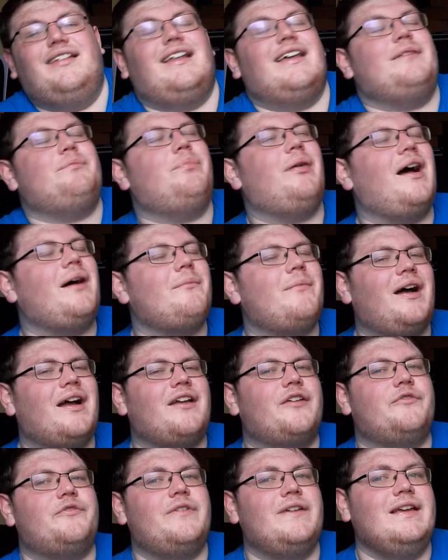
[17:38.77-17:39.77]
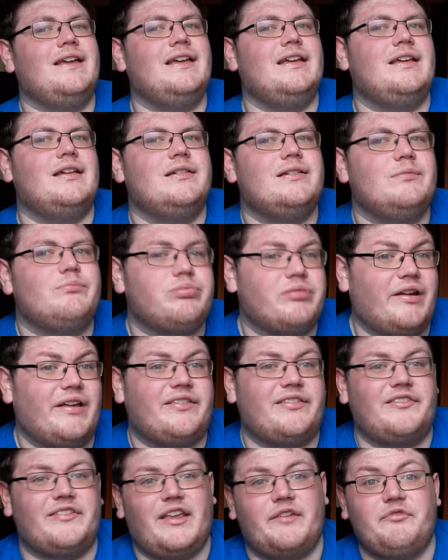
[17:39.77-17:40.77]
like Pat McAfee
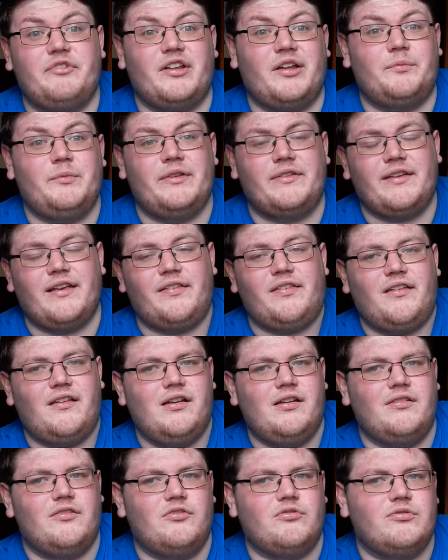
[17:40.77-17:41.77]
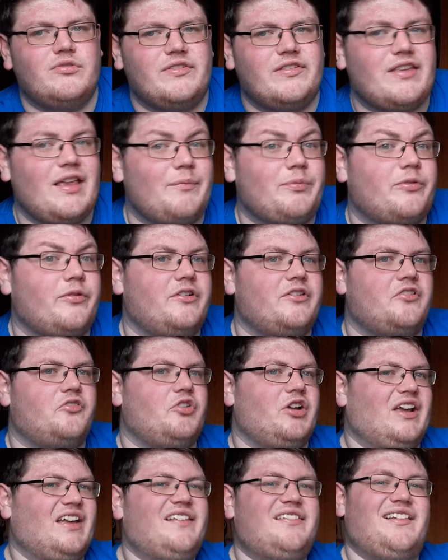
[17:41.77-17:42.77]
impresses every time he sets and steps out in the
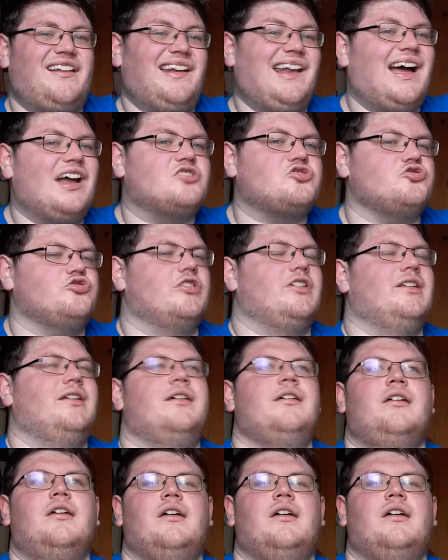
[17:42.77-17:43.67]
ring. He's a natural.